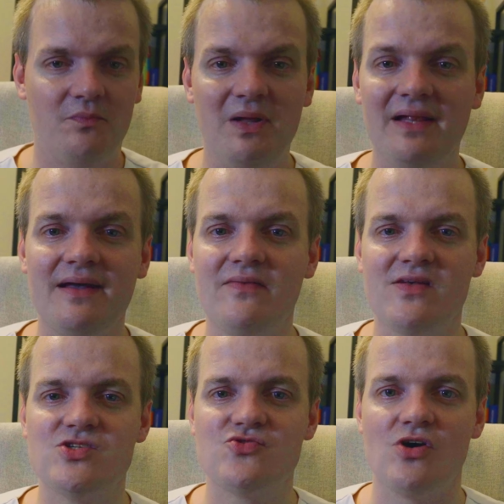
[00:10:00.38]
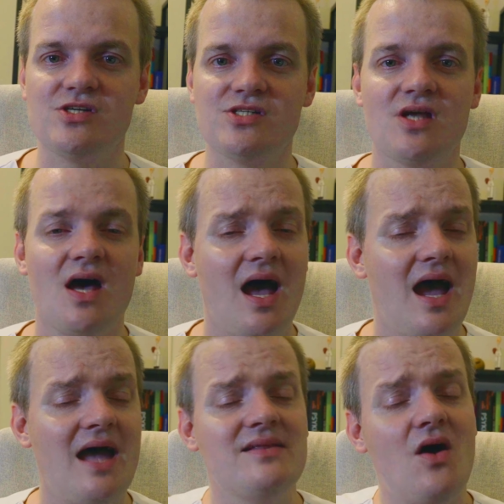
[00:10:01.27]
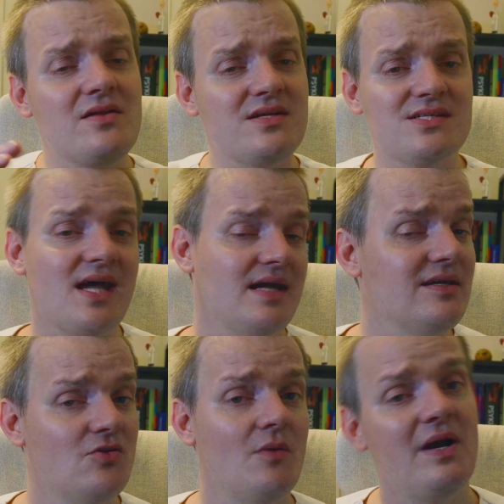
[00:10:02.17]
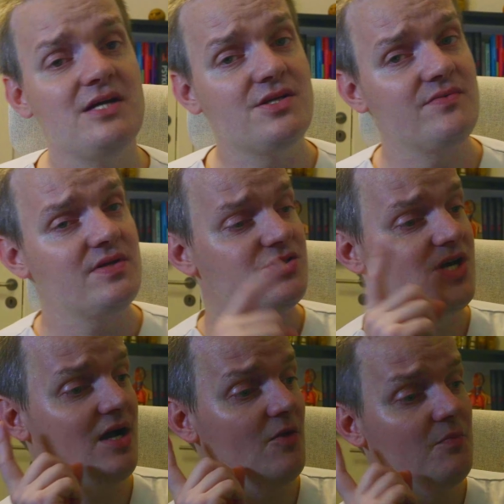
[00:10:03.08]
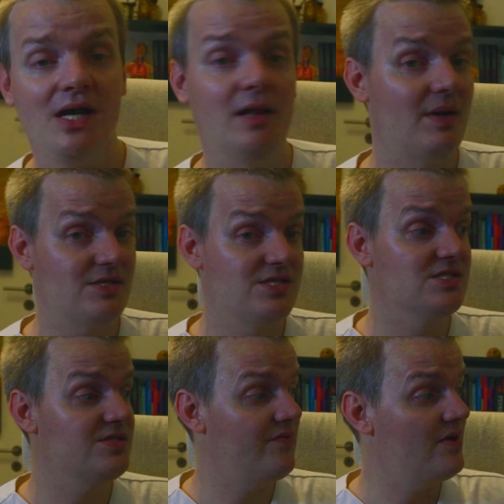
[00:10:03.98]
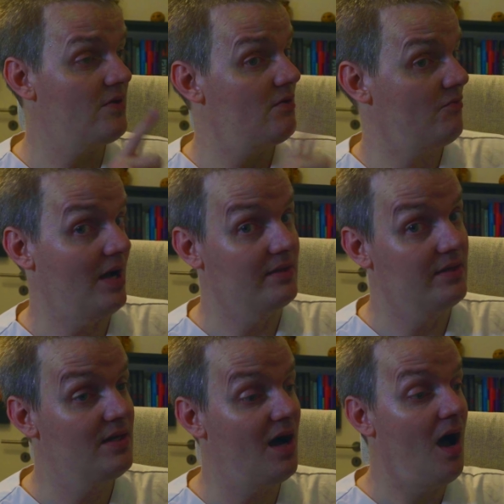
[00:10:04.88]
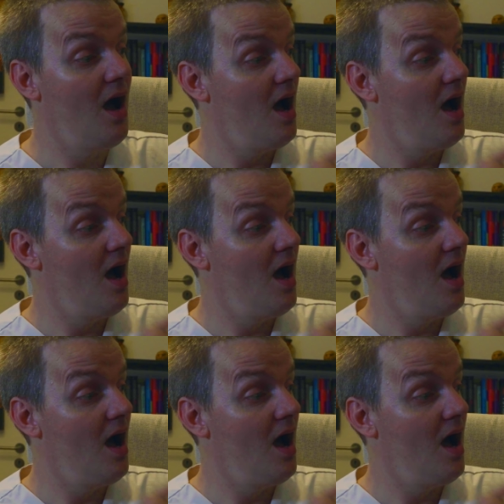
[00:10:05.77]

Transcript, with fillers: building this trust and understanding your patient, then check out Mikhail Bakhtin's theory right here.